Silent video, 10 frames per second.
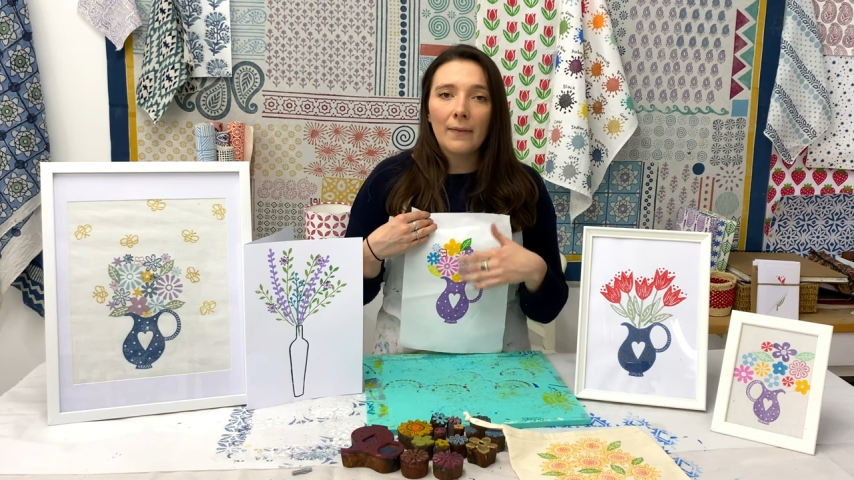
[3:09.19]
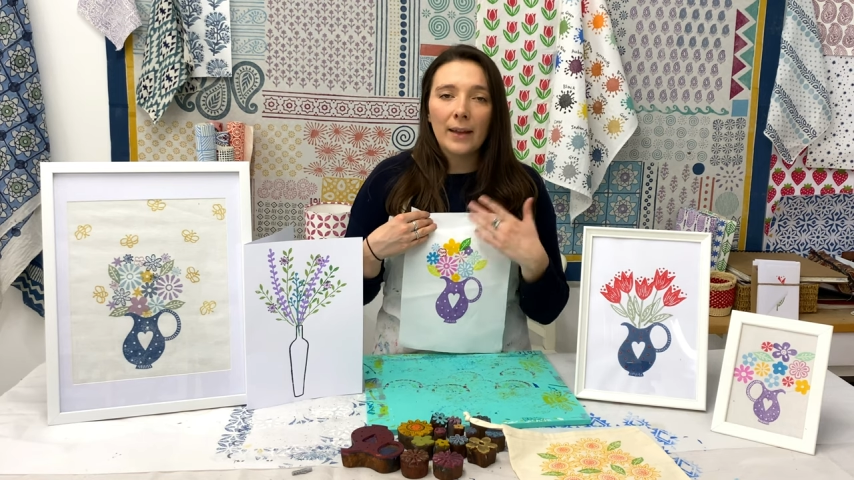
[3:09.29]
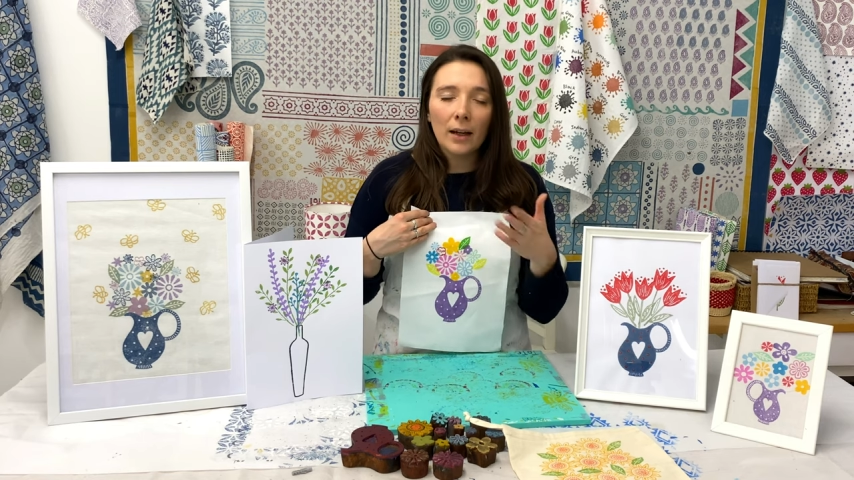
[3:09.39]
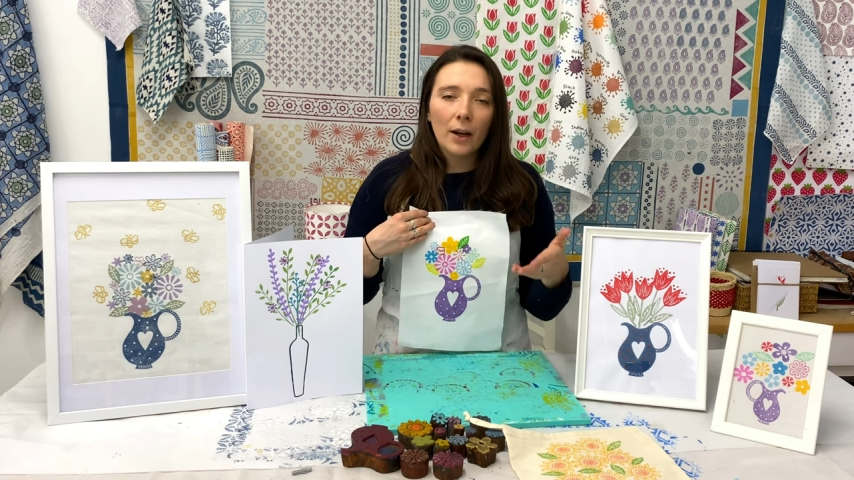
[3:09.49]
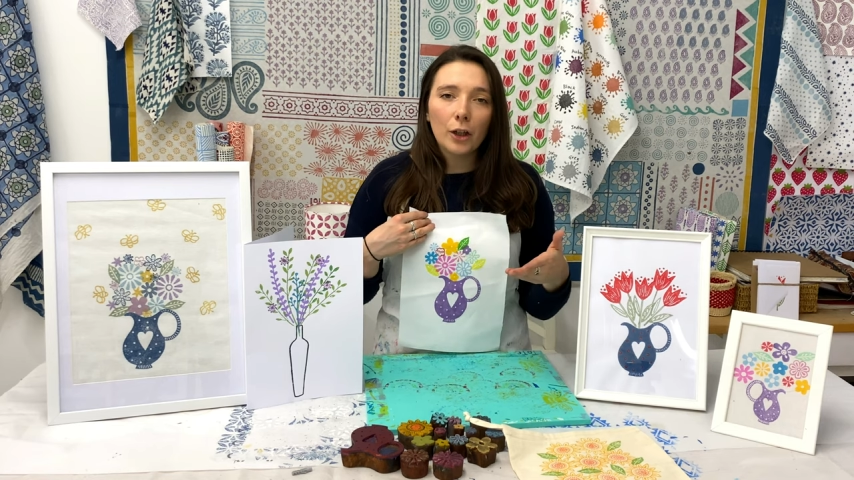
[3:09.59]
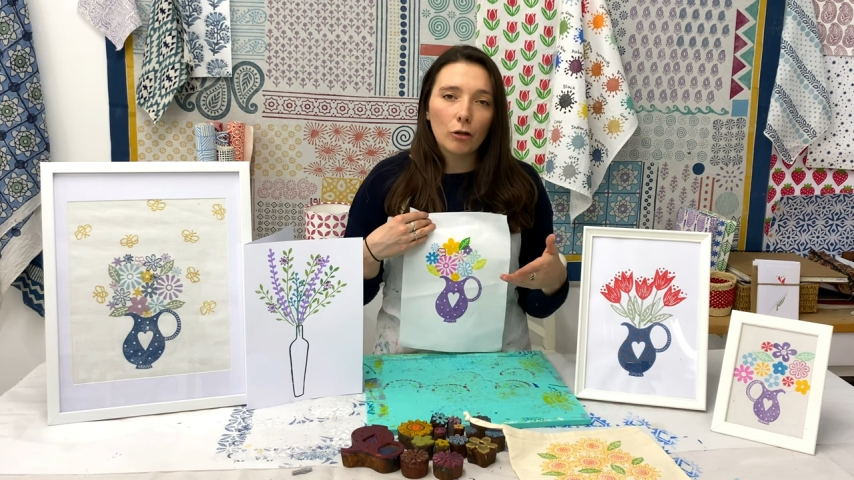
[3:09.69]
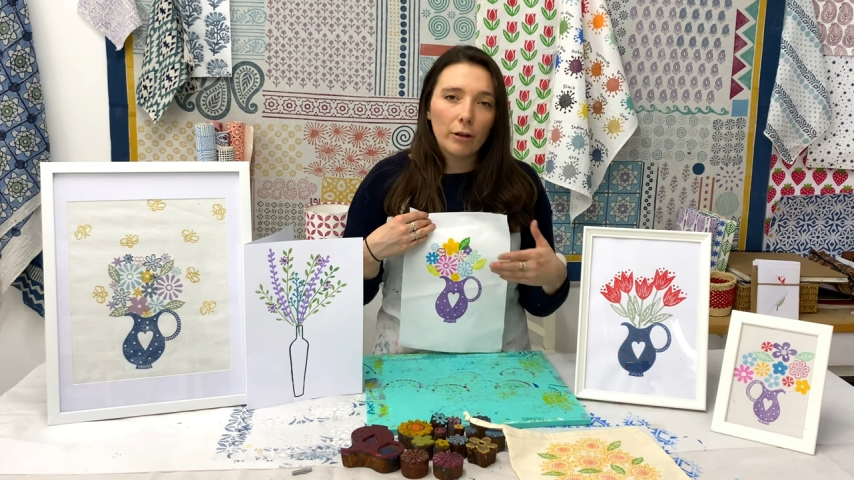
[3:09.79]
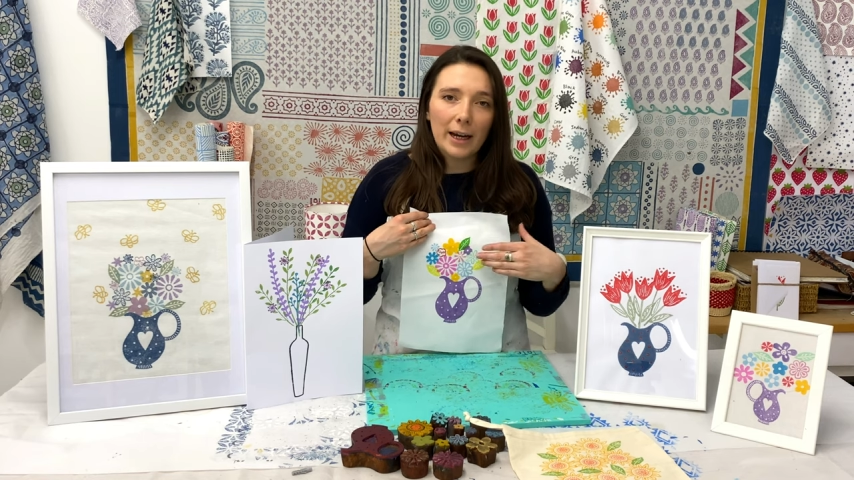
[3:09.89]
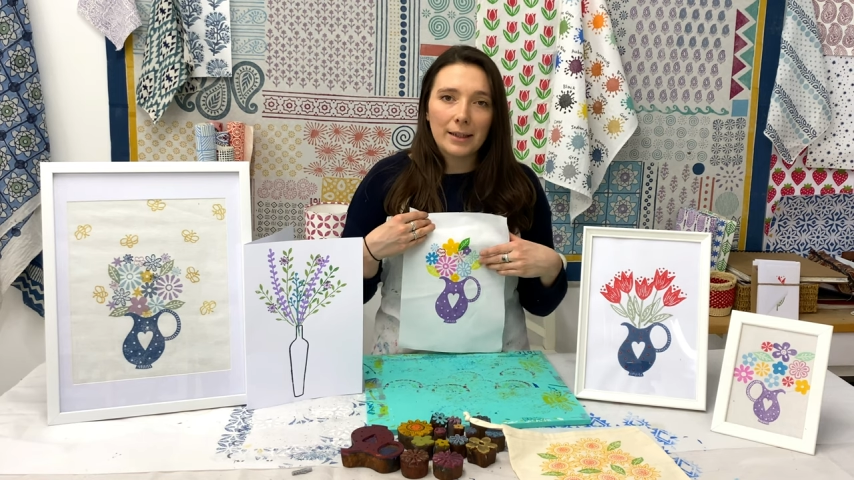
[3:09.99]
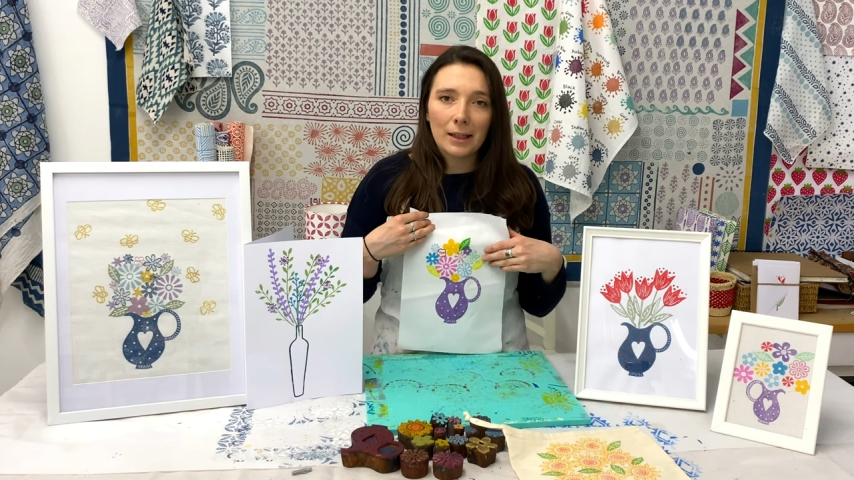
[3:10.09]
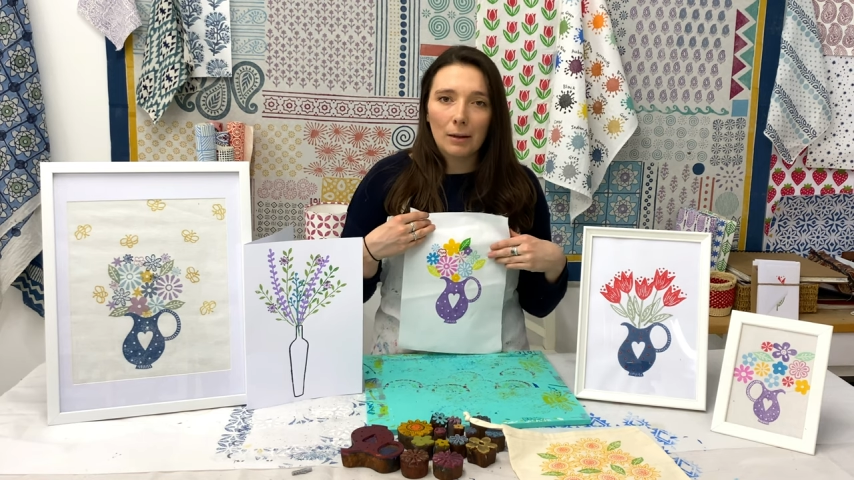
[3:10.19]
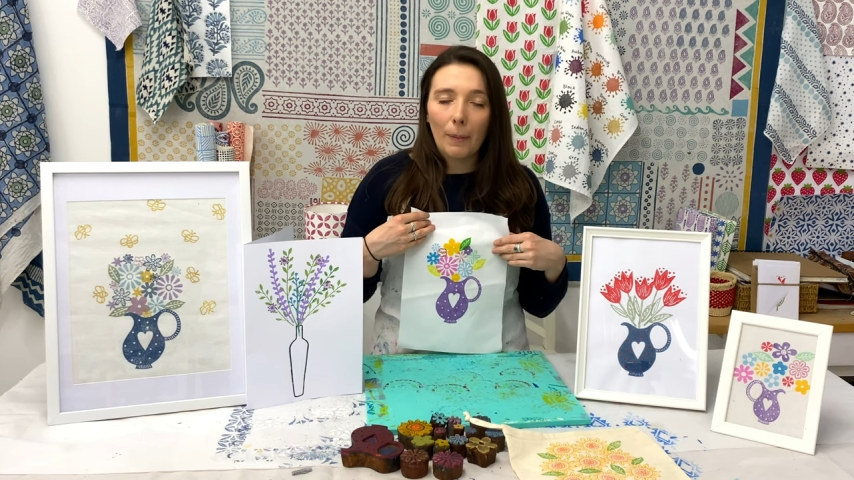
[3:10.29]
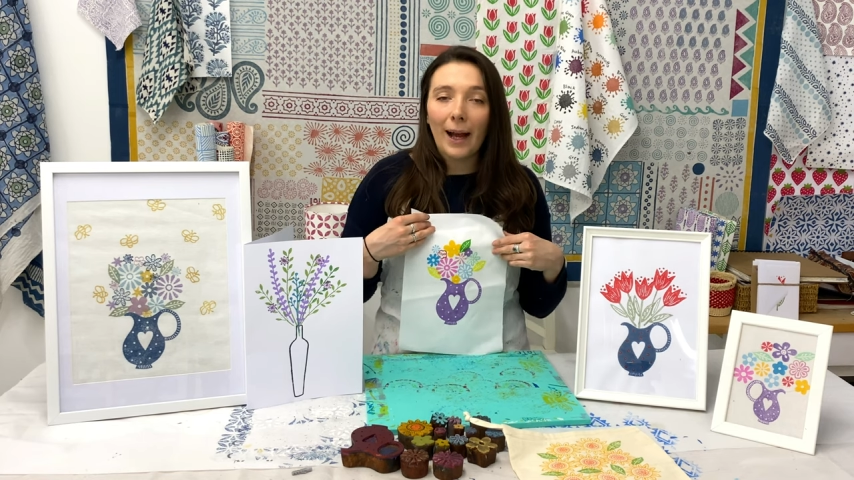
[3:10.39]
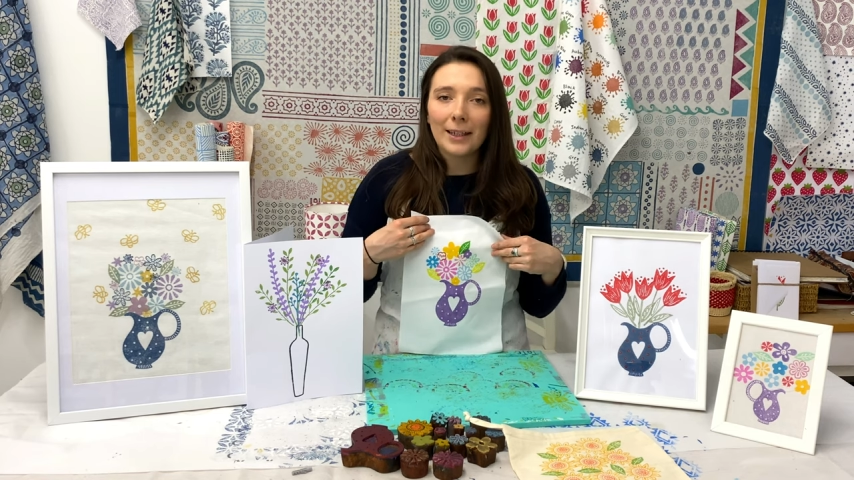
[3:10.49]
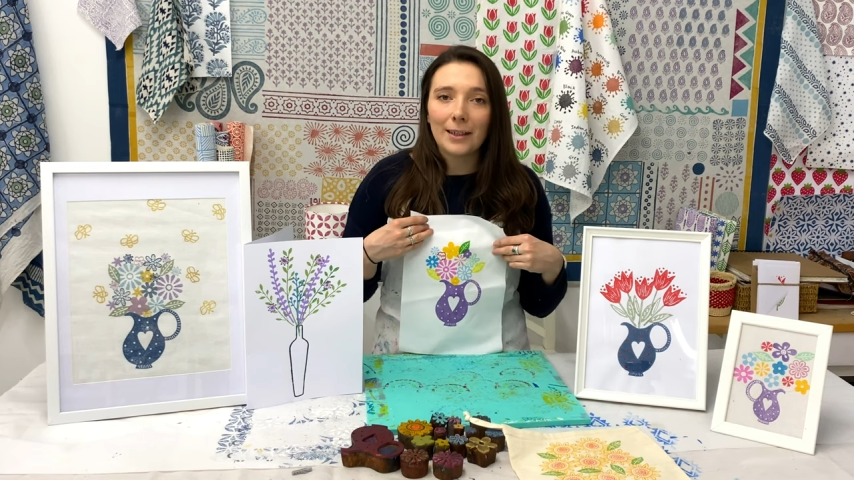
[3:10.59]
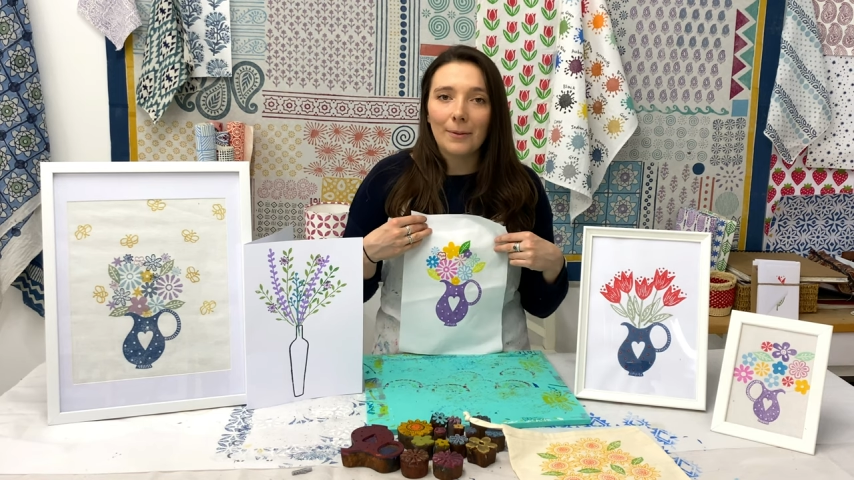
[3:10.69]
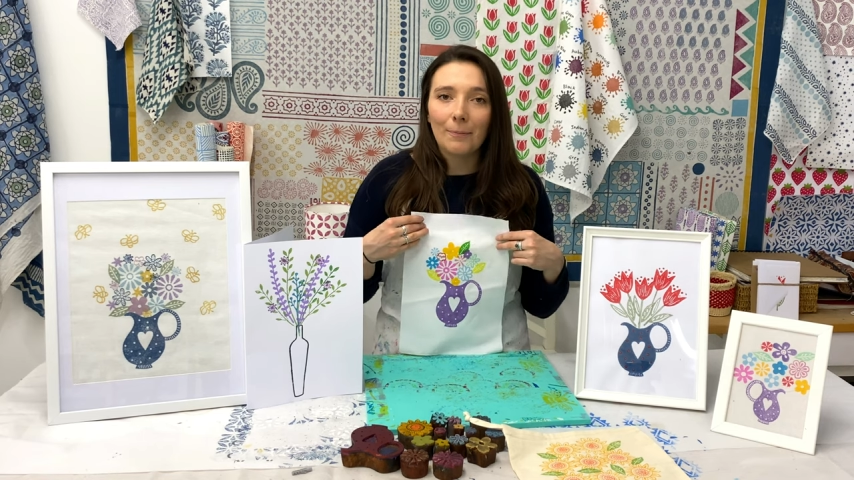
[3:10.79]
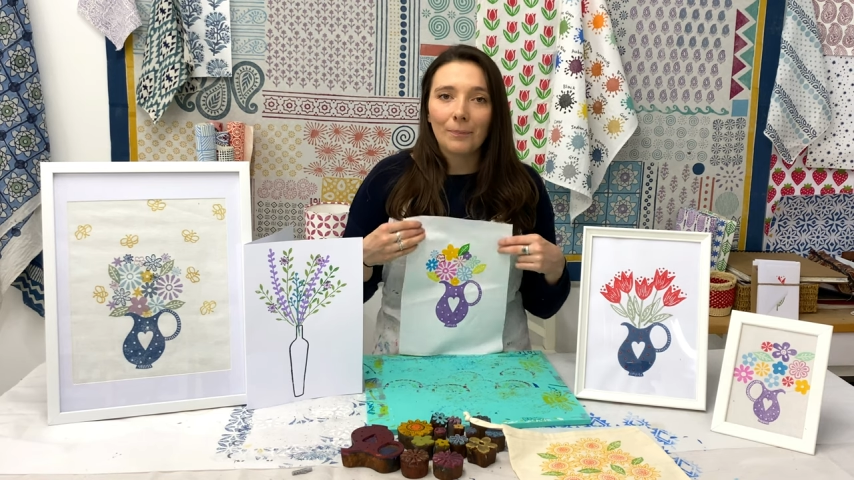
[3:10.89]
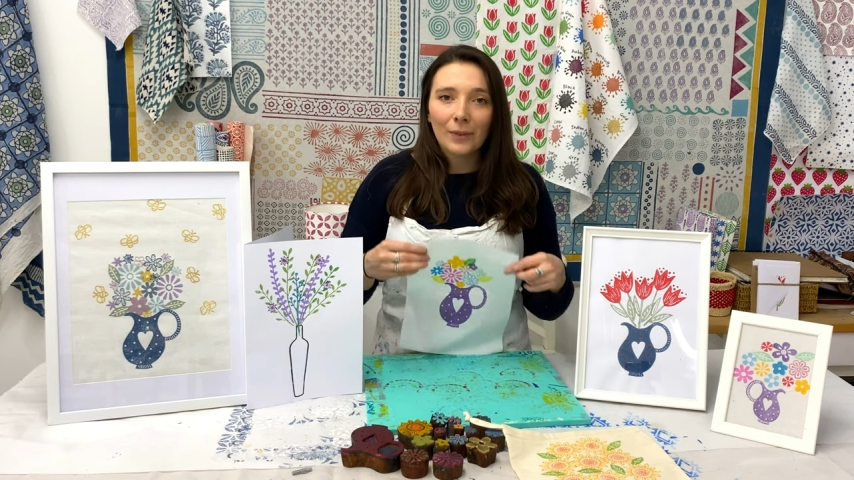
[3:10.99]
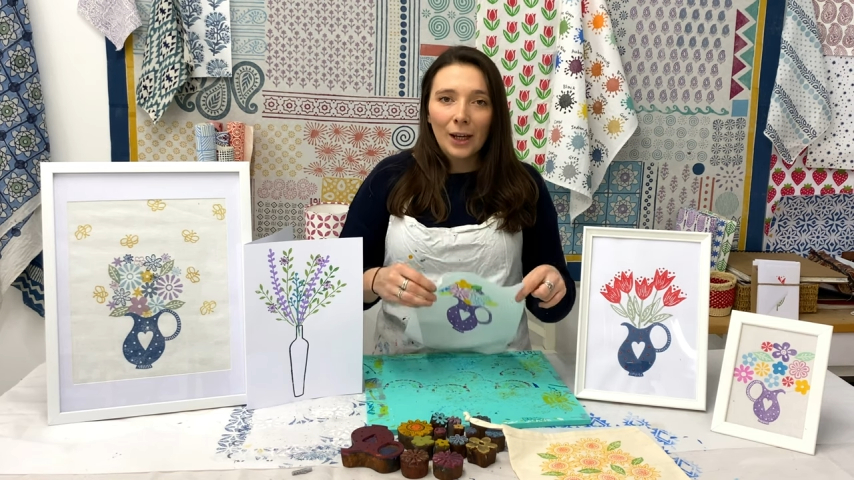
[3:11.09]
and then kind of creating the
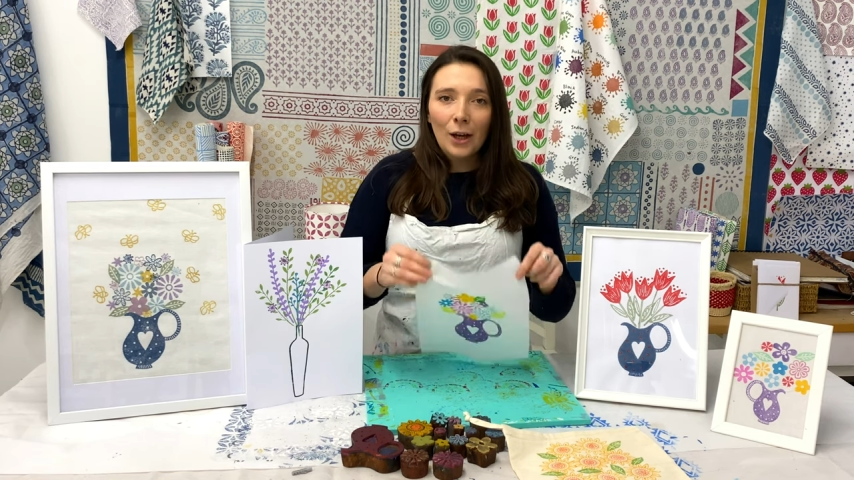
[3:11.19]
pattern.